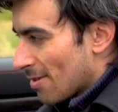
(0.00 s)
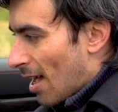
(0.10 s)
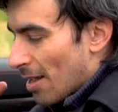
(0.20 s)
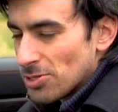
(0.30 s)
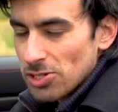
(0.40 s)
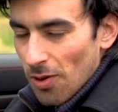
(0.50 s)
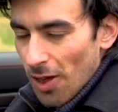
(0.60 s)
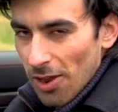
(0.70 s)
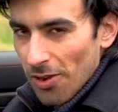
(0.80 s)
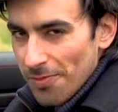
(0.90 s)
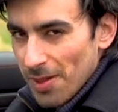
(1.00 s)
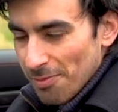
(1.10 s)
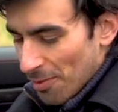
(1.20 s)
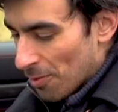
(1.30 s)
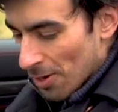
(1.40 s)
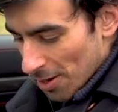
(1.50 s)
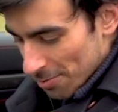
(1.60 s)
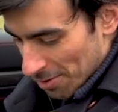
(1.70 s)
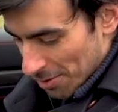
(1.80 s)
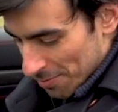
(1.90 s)
I'm sure a lot of people
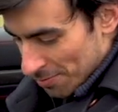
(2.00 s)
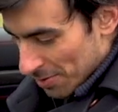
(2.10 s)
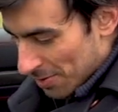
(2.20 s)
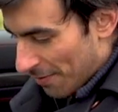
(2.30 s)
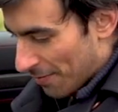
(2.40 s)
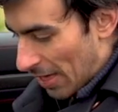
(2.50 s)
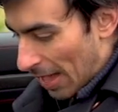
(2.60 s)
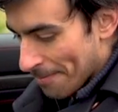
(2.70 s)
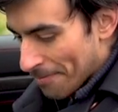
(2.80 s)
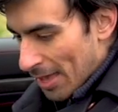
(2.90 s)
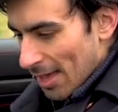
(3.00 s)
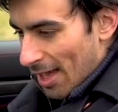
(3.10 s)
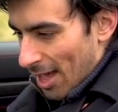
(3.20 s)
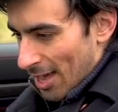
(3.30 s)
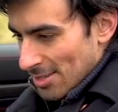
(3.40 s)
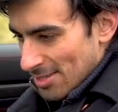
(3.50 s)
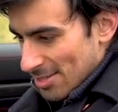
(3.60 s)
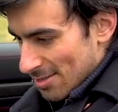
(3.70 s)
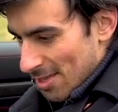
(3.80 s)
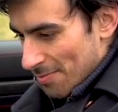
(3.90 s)
will, will love that. And
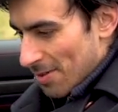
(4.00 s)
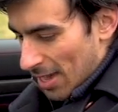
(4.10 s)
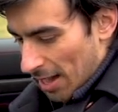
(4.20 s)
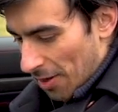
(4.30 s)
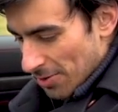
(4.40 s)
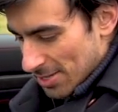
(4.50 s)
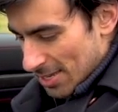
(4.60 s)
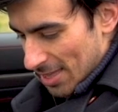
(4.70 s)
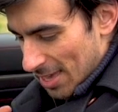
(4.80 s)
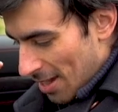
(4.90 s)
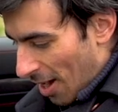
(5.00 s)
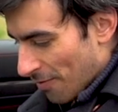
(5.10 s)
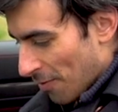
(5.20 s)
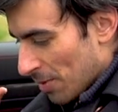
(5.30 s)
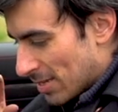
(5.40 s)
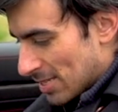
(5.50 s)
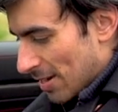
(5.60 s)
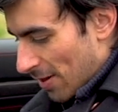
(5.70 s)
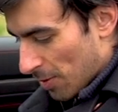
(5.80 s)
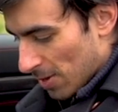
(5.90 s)
then we get on to the overall
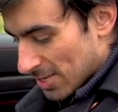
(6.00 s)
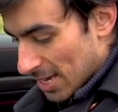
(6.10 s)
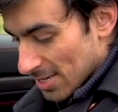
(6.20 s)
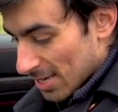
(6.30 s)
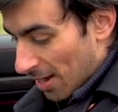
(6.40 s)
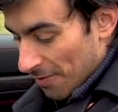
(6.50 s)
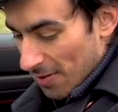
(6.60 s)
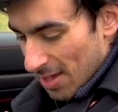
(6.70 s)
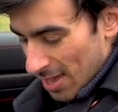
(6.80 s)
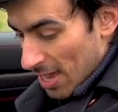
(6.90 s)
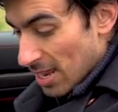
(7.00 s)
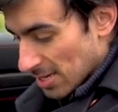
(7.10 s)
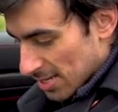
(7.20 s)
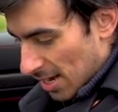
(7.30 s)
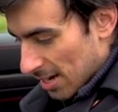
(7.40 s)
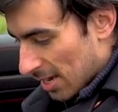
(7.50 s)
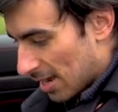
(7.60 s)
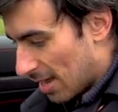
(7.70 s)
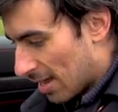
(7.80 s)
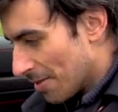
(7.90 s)
interior quality itself. It is stunning in
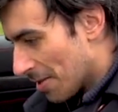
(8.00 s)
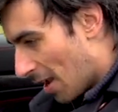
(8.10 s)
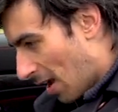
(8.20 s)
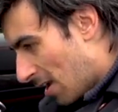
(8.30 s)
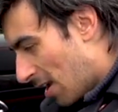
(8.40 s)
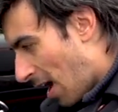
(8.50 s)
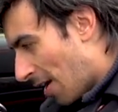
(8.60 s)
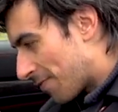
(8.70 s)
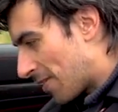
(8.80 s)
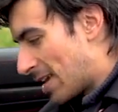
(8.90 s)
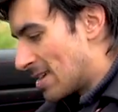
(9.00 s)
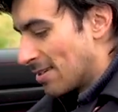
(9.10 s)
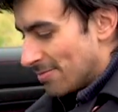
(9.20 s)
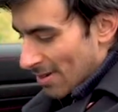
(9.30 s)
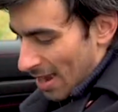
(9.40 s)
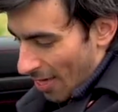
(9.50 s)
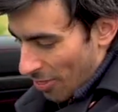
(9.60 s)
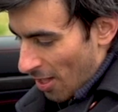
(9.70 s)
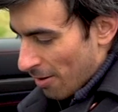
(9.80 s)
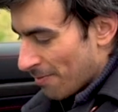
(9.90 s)
here. Lovely
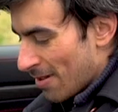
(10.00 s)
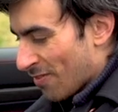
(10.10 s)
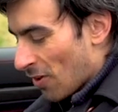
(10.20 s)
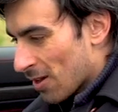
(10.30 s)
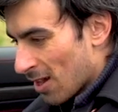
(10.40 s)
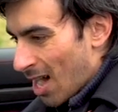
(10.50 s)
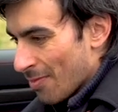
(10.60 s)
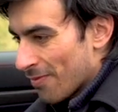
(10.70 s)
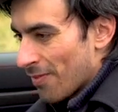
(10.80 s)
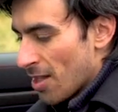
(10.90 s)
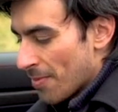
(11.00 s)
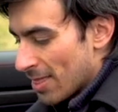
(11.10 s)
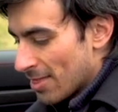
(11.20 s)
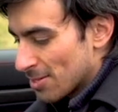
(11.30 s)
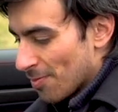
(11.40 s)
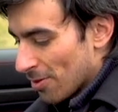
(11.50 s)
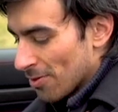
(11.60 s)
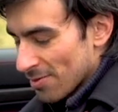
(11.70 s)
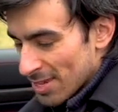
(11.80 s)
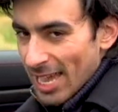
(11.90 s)
leather. We've got carbon fiber in this
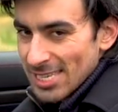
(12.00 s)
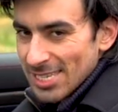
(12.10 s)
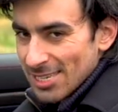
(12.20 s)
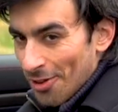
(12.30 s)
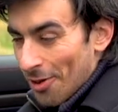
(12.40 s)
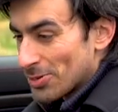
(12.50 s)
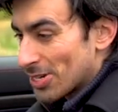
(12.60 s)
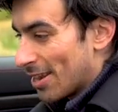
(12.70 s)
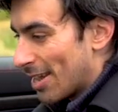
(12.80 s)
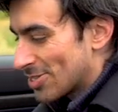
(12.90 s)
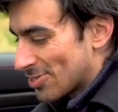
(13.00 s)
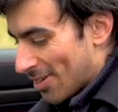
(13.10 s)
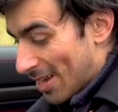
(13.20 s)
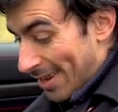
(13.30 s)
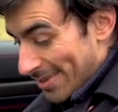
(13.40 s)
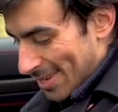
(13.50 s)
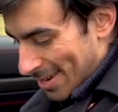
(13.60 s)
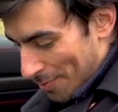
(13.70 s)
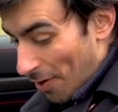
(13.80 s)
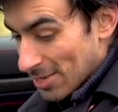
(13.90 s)
model. Yes, it's an optional extra and it's a
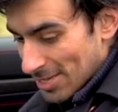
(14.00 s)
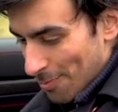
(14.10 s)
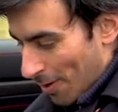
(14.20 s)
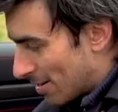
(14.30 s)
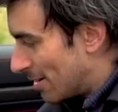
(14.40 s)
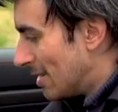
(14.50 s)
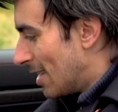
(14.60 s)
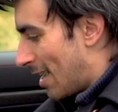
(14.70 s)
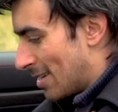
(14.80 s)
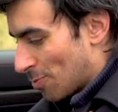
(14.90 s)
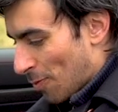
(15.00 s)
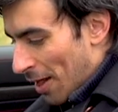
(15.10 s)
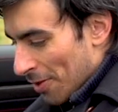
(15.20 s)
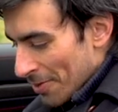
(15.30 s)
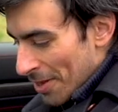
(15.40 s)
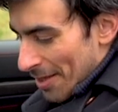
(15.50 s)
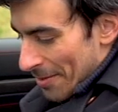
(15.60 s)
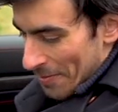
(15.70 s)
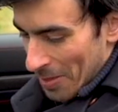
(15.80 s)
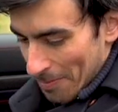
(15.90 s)
pricey one as well.
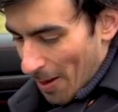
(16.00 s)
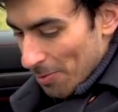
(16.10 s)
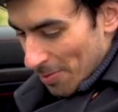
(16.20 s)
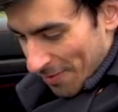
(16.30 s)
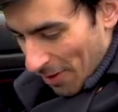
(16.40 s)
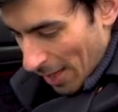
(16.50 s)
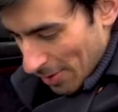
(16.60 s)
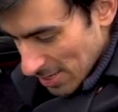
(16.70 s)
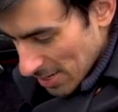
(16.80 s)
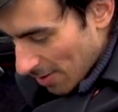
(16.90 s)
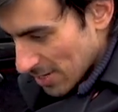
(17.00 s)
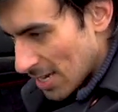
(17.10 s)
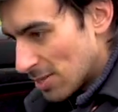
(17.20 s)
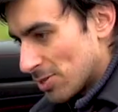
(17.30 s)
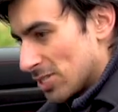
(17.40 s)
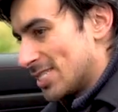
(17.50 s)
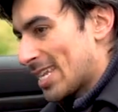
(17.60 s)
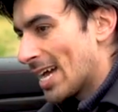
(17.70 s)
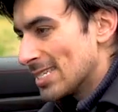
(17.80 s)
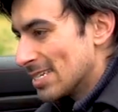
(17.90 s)
But we've got Alcantara seats, which are
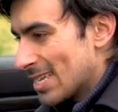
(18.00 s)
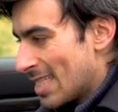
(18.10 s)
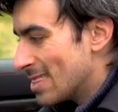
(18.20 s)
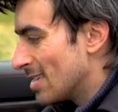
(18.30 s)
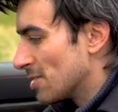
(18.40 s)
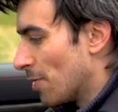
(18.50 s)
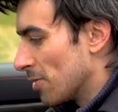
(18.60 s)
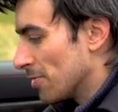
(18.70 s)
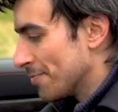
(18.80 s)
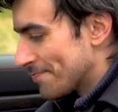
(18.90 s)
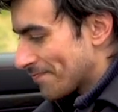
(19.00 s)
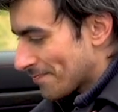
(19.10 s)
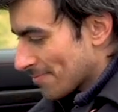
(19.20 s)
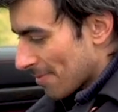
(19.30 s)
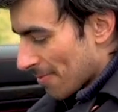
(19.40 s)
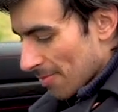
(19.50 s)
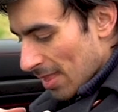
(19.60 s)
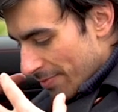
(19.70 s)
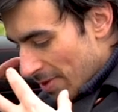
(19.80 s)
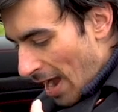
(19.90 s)
standard in this model.
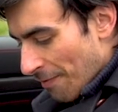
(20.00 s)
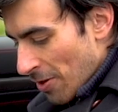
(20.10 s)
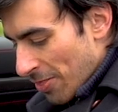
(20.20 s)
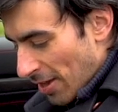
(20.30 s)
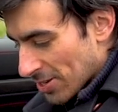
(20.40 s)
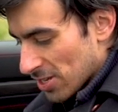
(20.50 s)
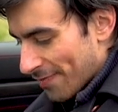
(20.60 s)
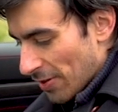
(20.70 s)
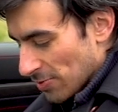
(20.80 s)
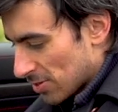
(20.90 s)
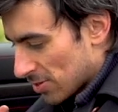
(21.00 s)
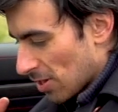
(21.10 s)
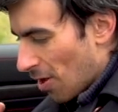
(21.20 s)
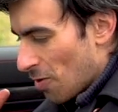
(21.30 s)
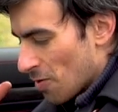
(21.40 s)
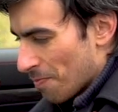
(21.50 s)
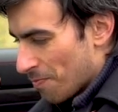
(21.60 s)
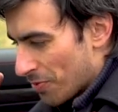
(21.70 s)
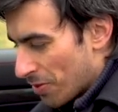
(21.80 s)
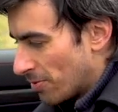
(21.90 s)
Everything just feels so
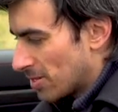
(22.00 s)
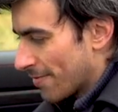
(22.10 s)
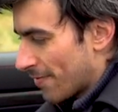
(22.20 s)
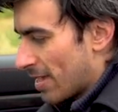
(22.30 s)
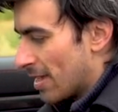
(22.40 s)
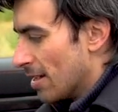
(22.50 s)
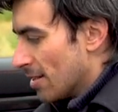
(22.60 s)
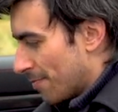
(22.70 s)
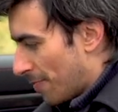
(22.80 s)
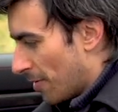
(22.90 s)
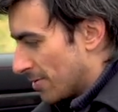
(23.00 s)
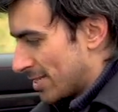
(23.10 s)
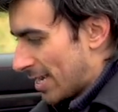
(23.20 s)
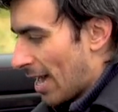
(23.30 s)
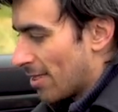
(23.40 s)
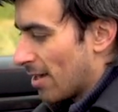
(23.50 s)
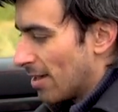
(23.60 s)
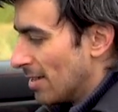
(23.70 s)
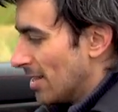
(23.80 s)
beautifully put together.